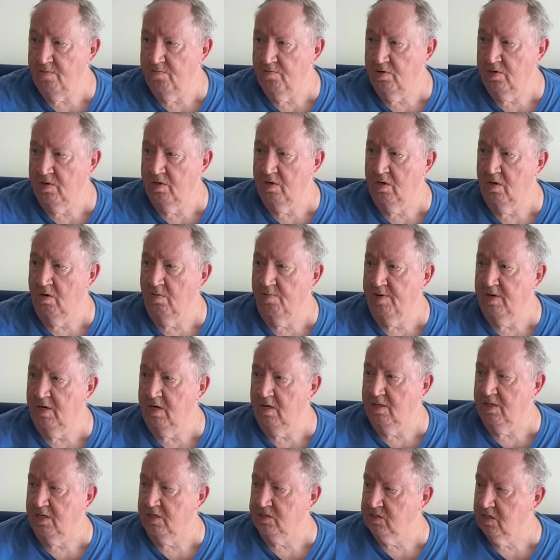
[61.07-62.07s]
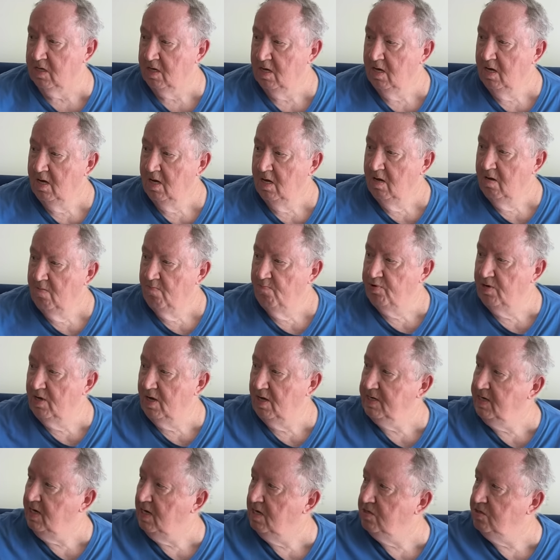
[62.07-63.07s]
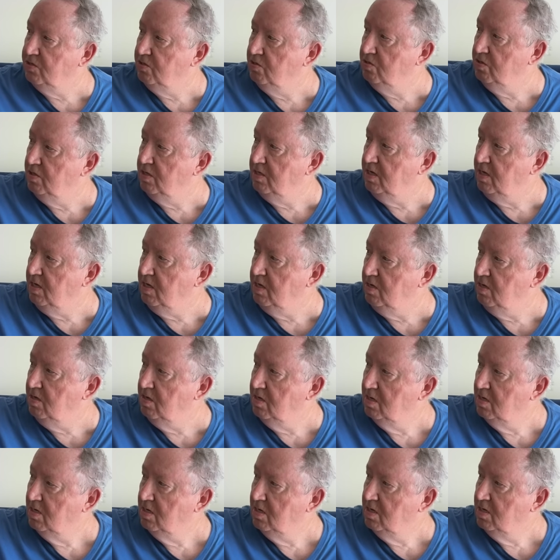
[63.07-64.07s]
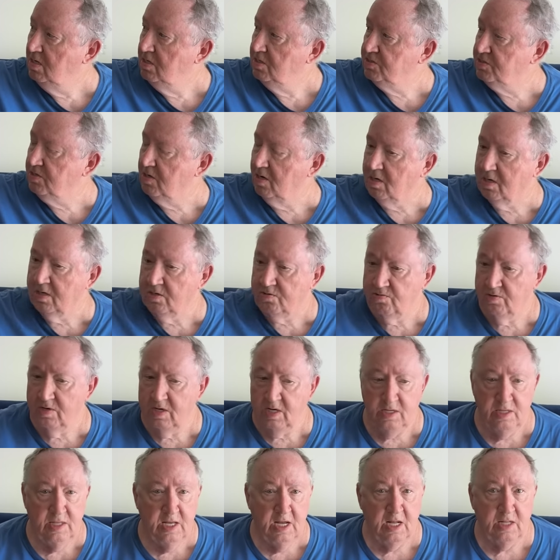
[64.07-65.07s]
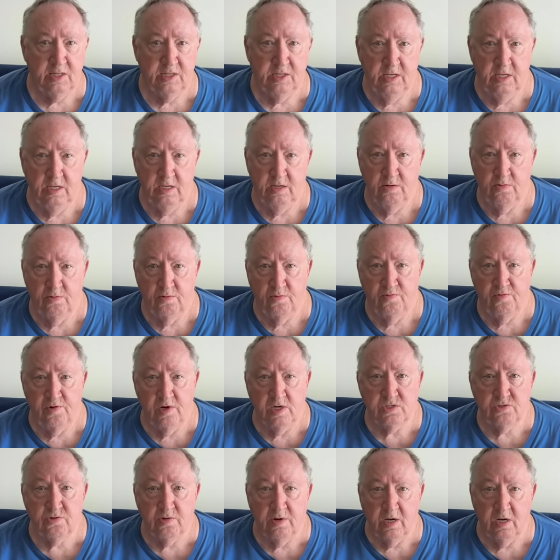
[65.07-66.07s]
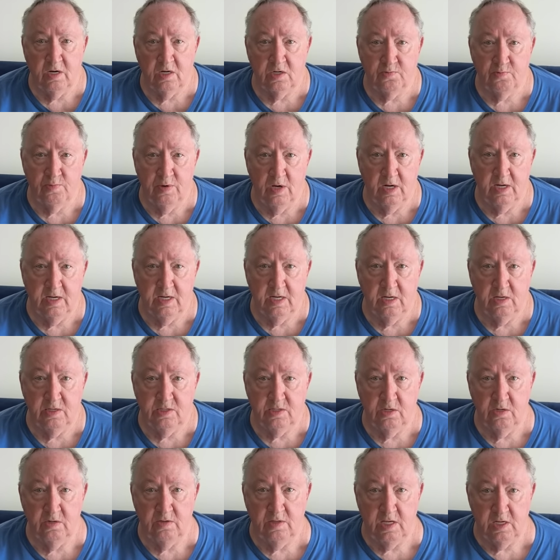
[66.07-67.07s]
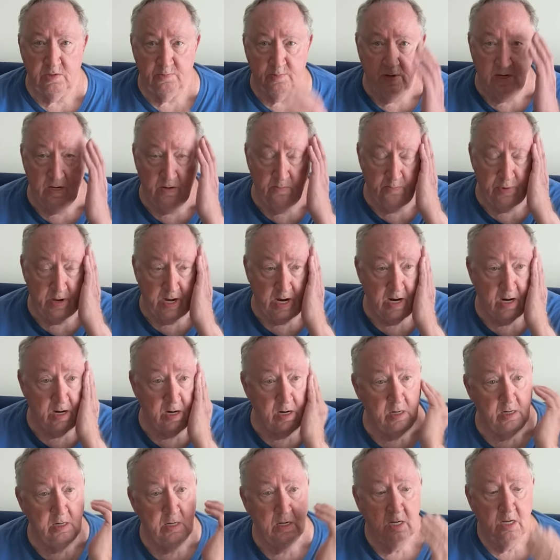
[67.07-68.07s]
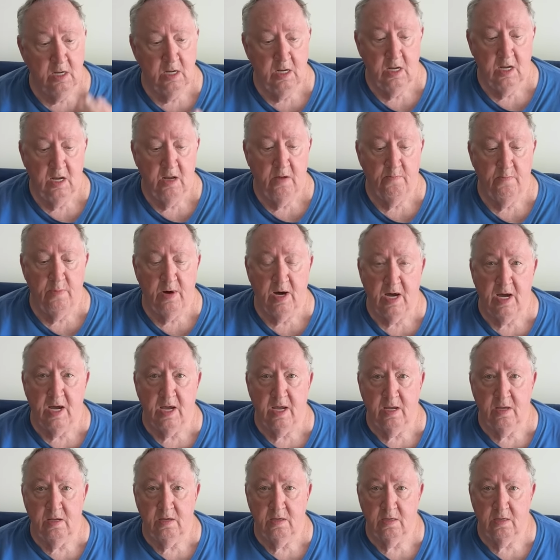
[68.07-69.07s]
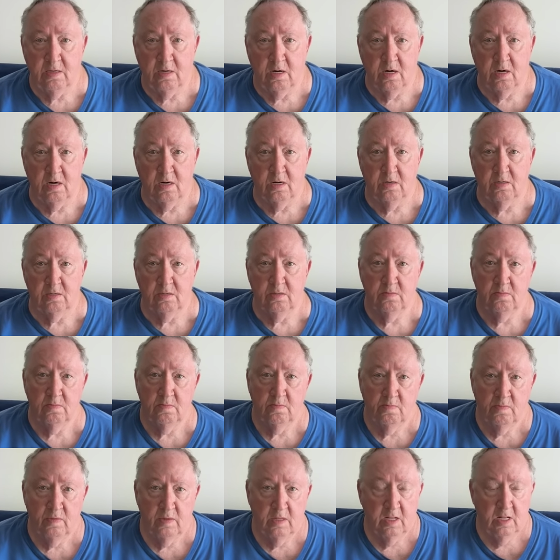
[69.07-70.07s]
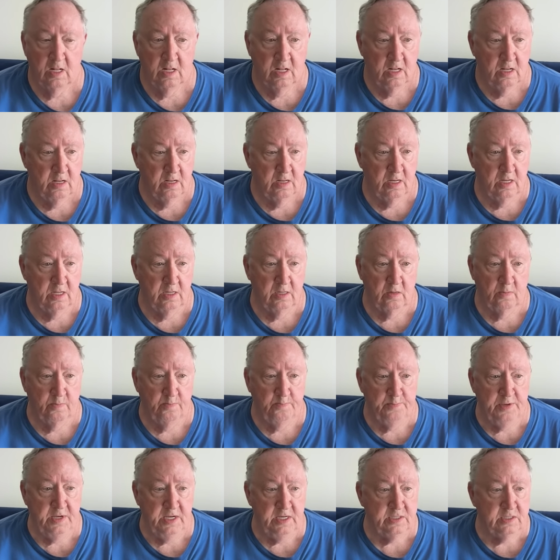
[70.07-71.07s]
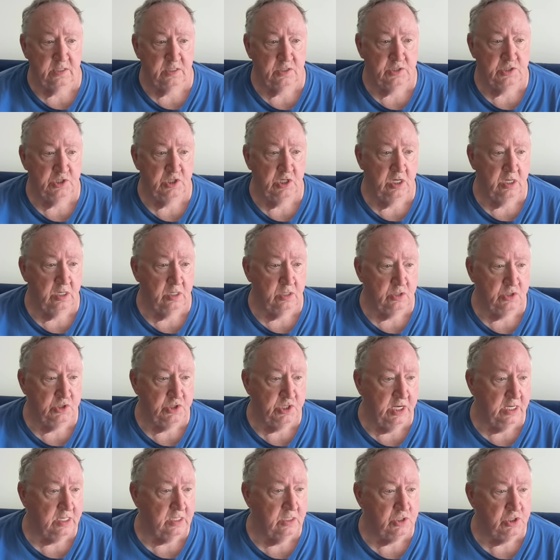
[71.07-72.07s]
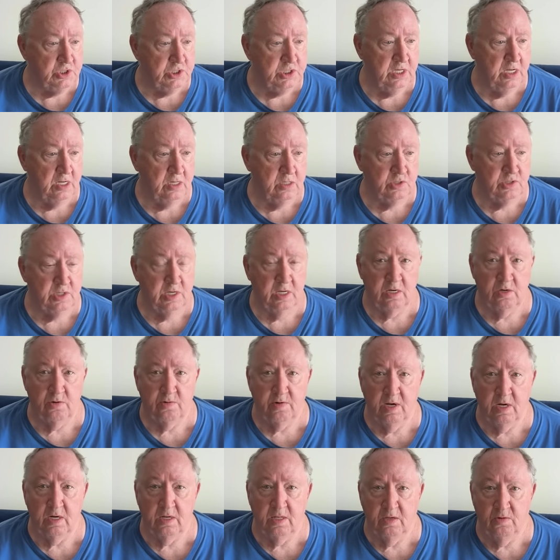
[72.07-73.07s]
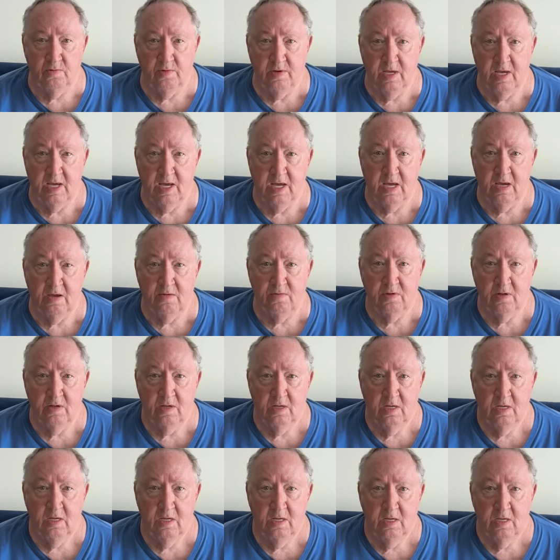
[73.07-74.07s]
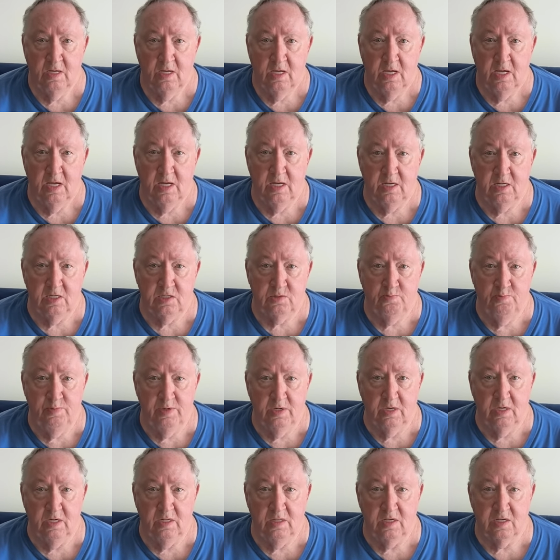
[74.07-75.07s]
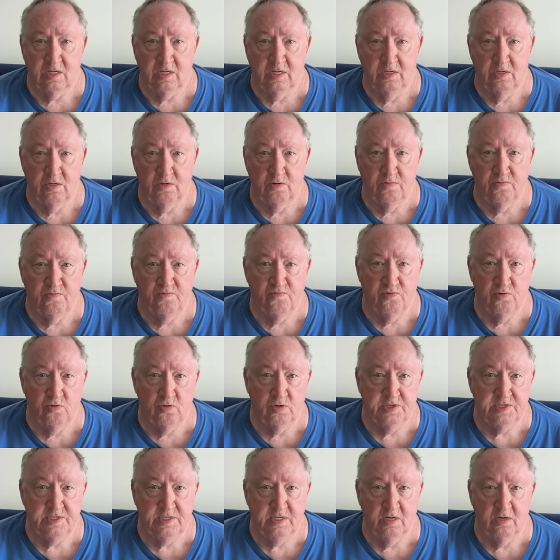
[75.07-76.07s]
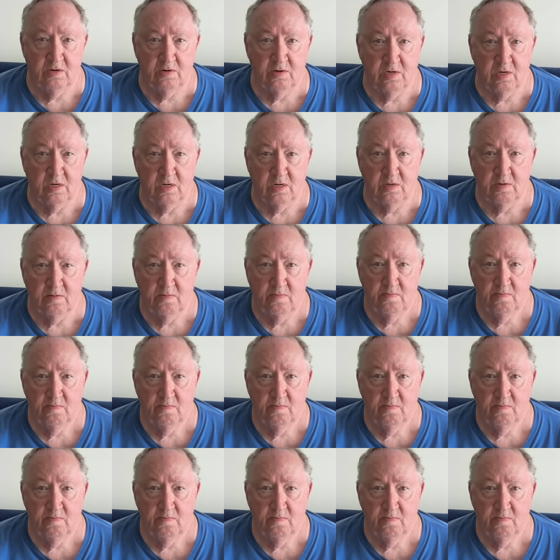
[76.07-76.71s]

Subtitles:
running over here that's plugged into the circuitry that the refrigerator is plugged into, that's being powered by our little piece of shit, chicken shit generator that we have in this building, this little 4-cylinder